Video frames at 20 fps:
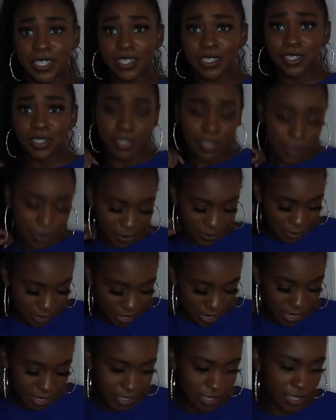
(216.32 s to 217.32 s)
so
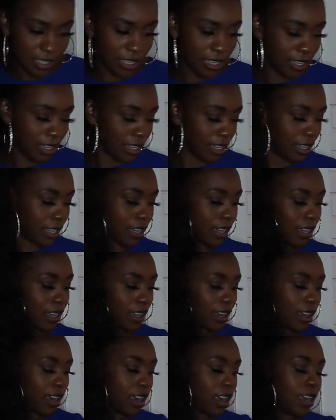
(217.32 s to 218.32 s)
nice,
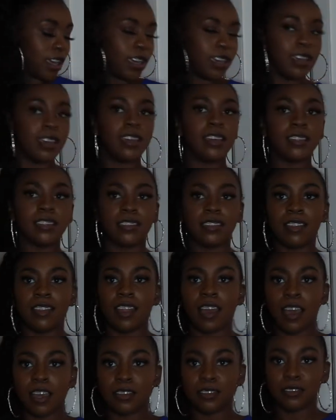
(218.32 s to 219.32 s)
and it's
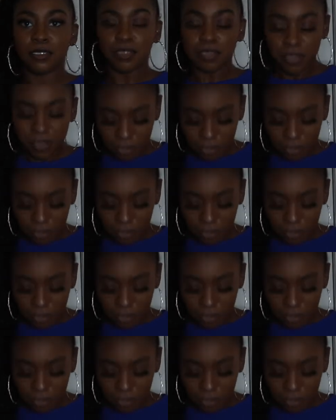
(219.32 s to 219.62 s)
not,